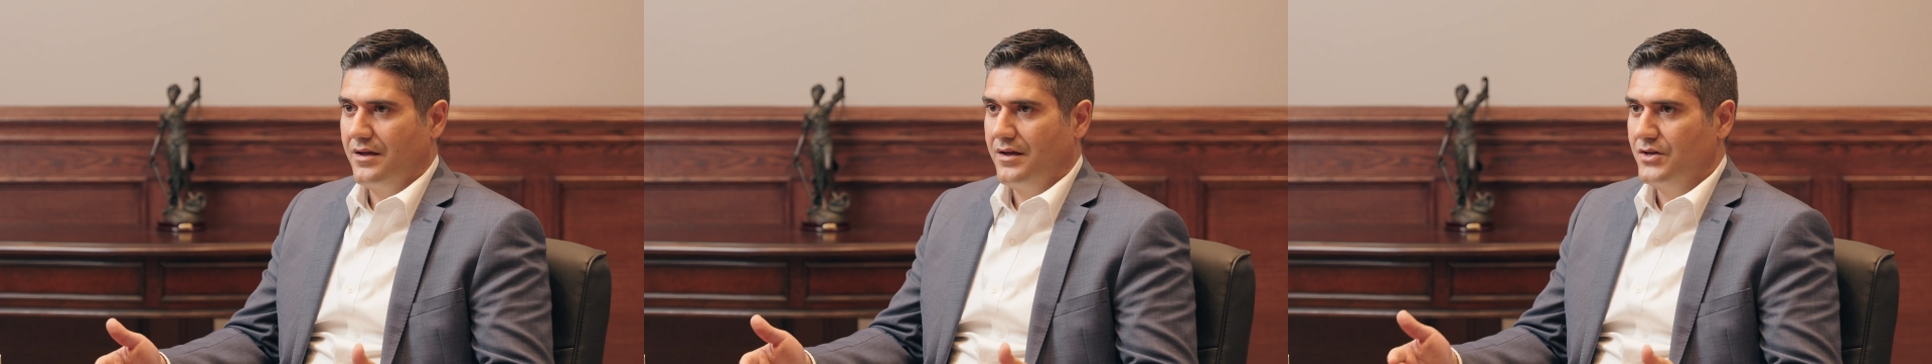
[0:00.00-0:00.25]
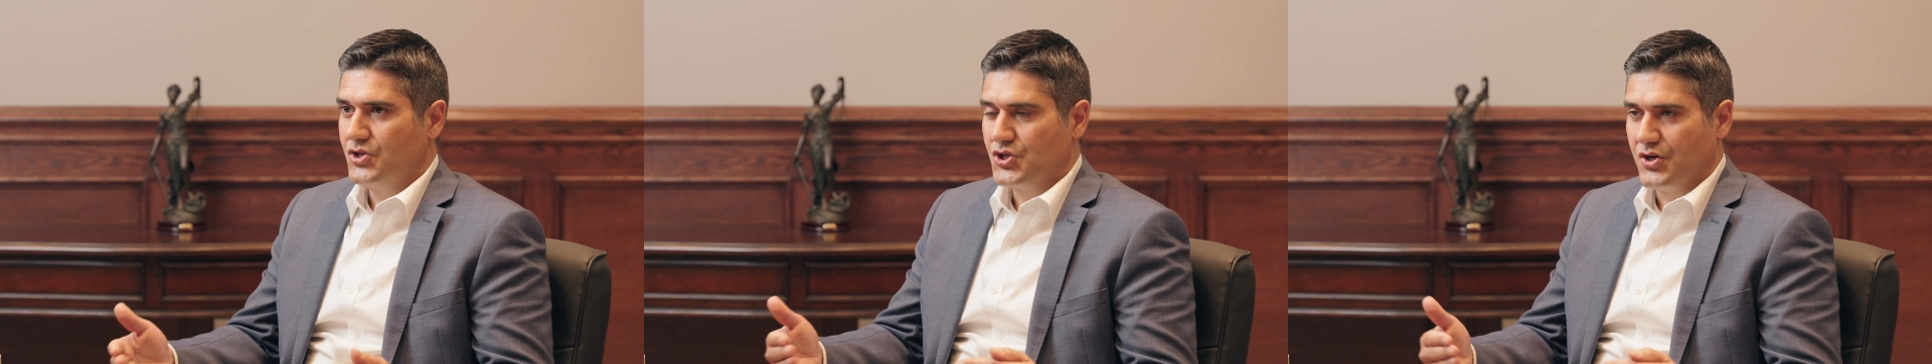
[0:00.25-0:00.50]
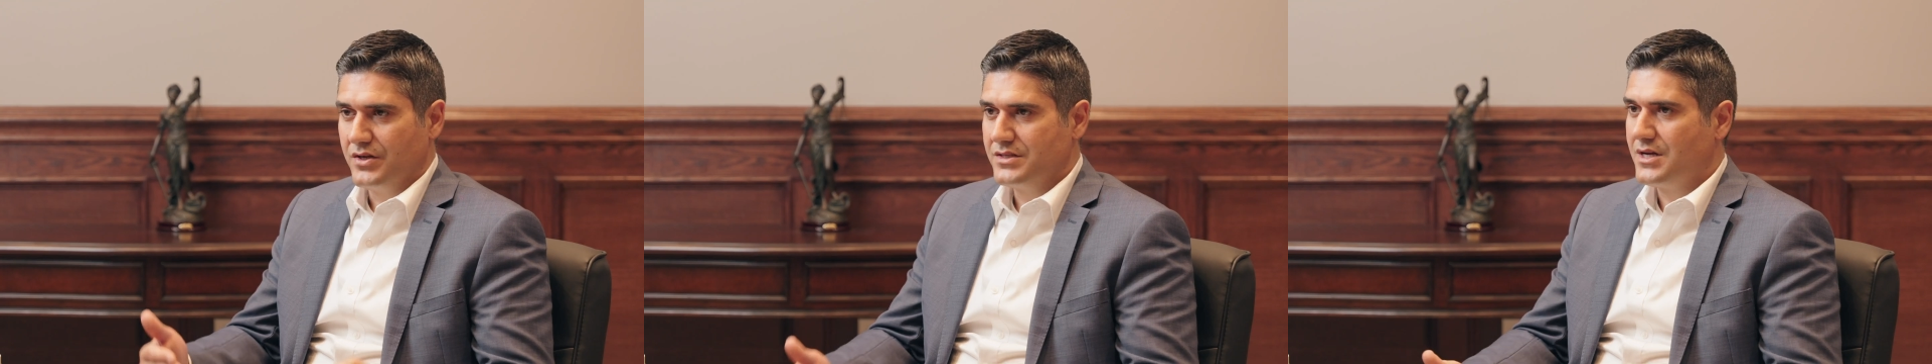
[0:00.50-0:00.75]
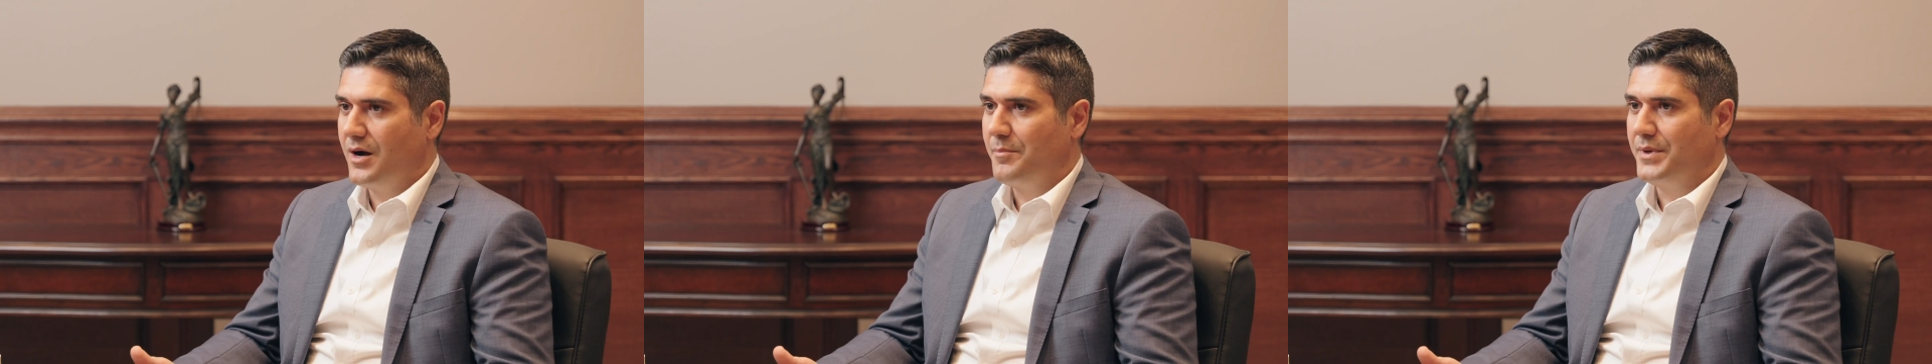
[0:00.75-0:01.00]
Insurance
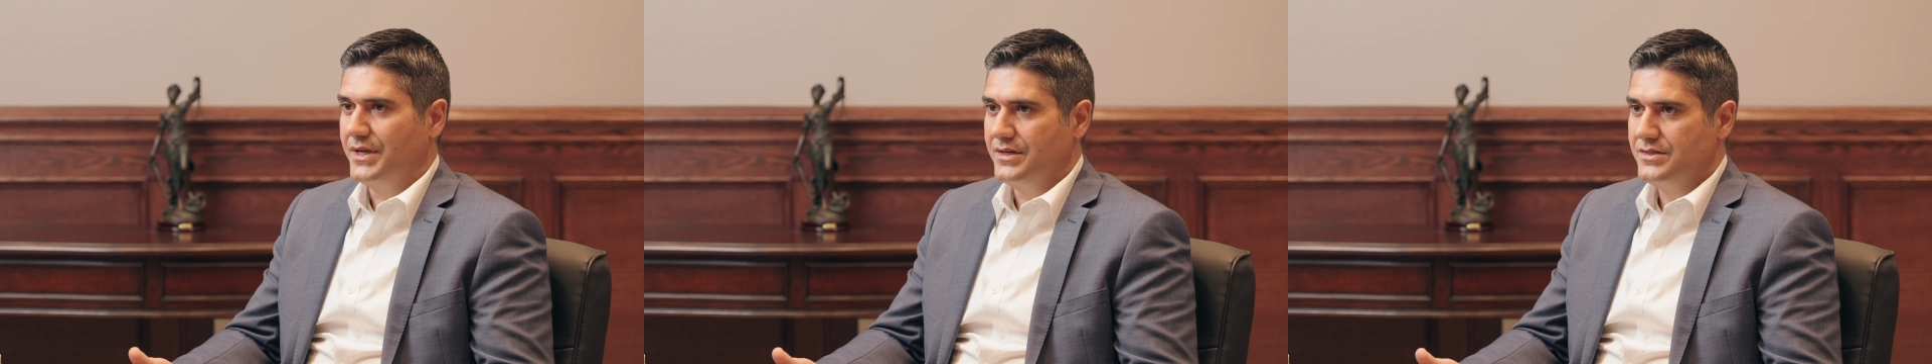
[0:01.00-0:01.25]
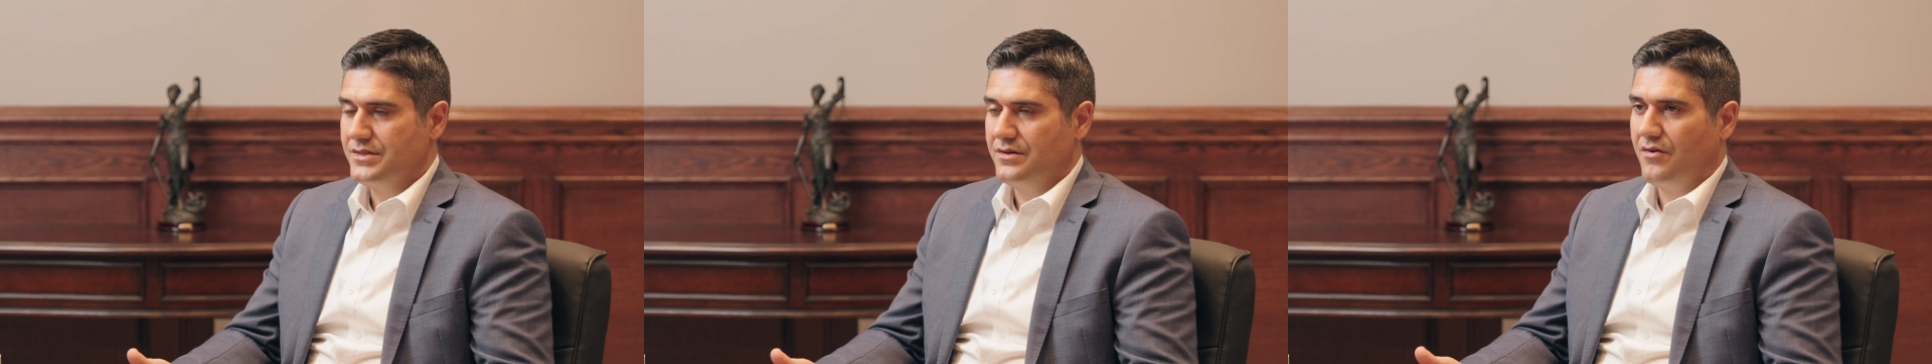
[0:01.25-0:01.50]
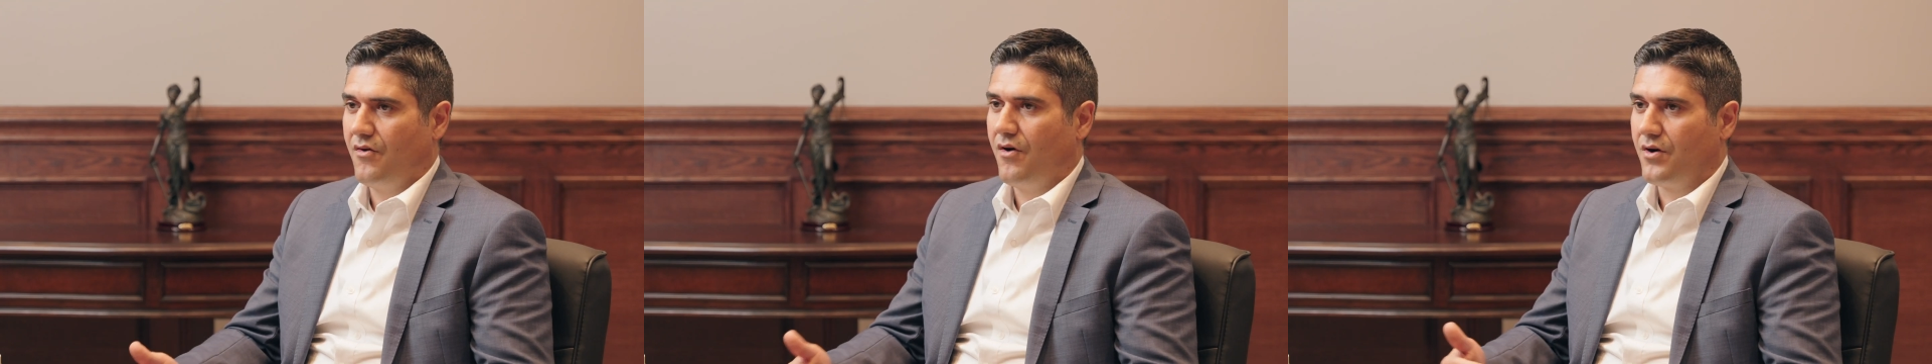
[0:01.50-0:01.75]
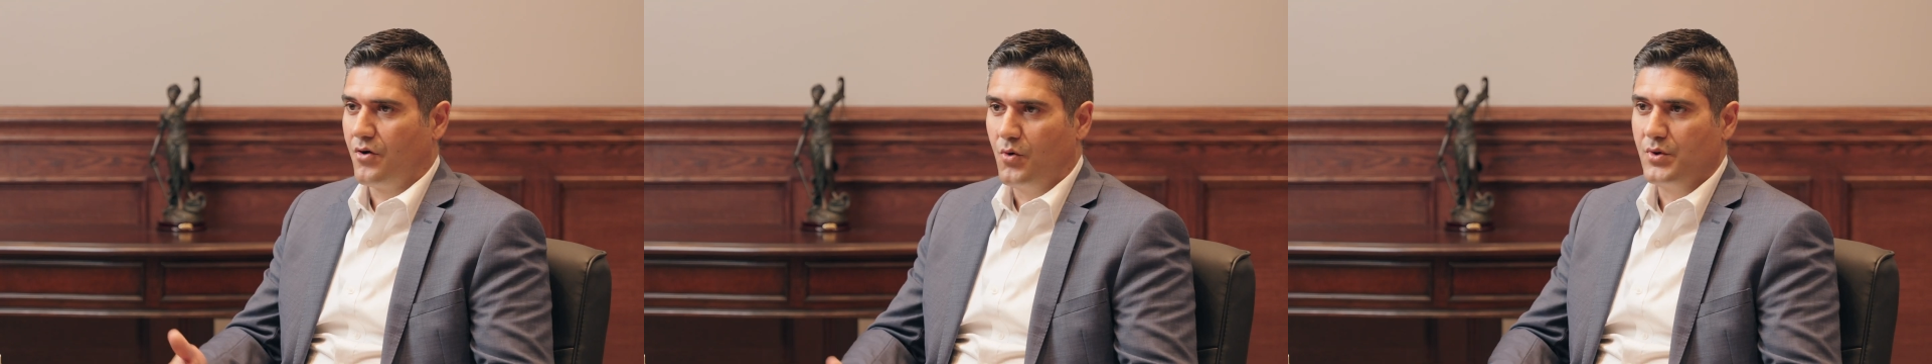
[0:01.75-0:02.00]
companies
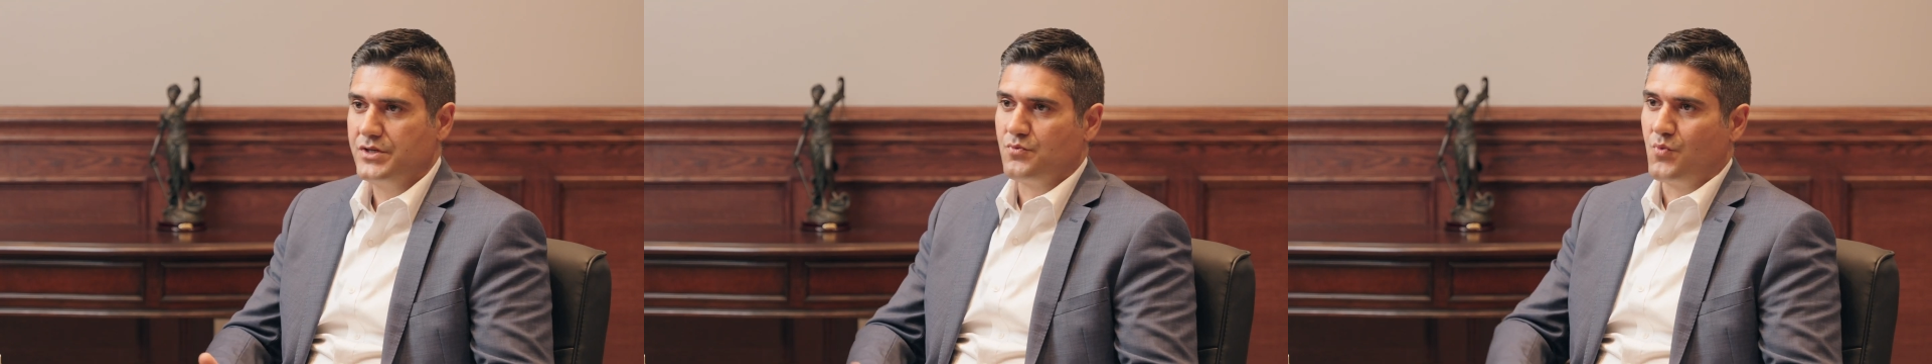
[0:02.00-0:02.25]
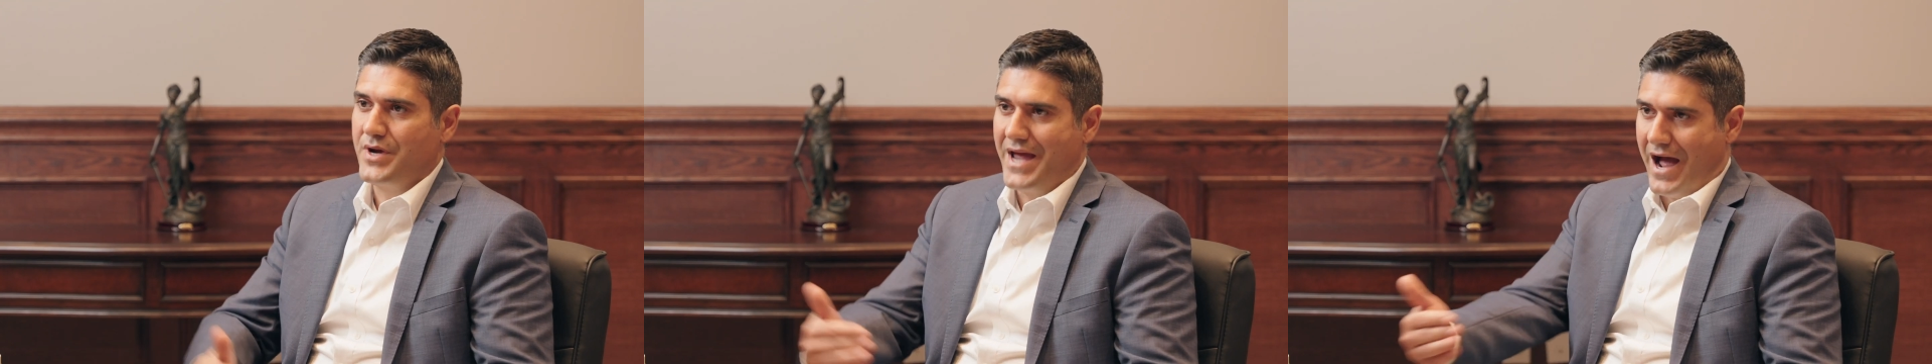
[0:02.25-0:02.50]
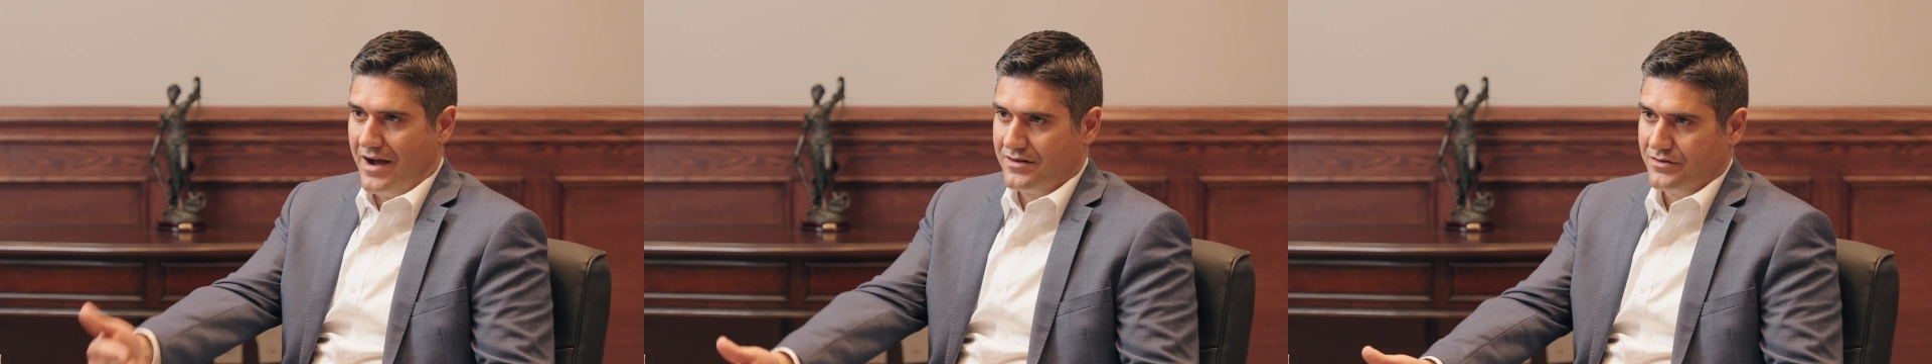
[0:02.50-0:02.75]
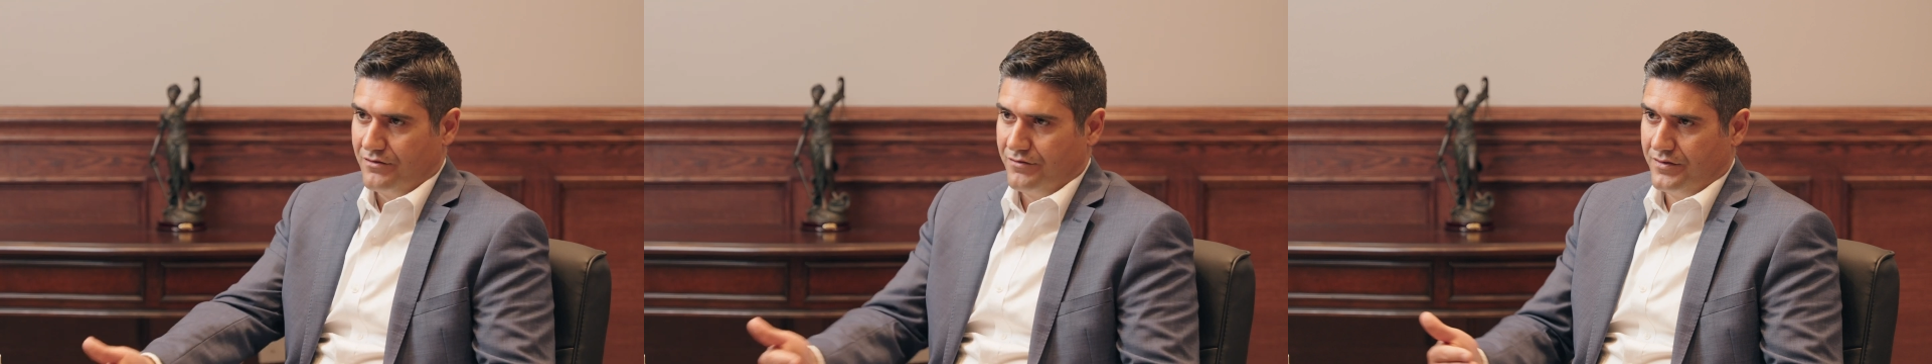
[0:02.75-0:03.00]
are always
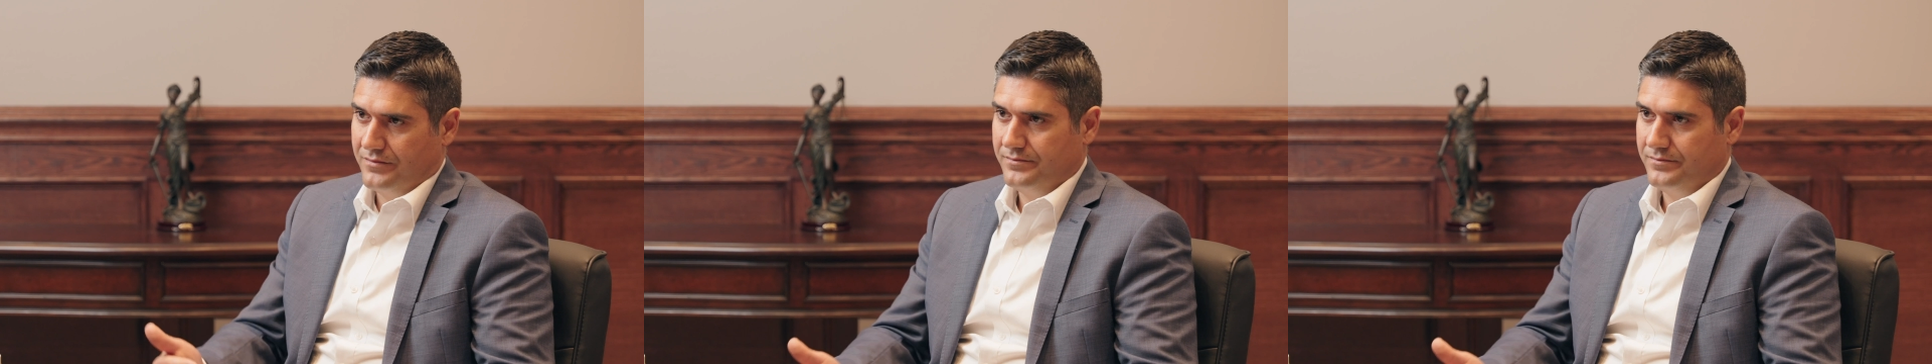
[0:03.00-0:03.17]
reactive.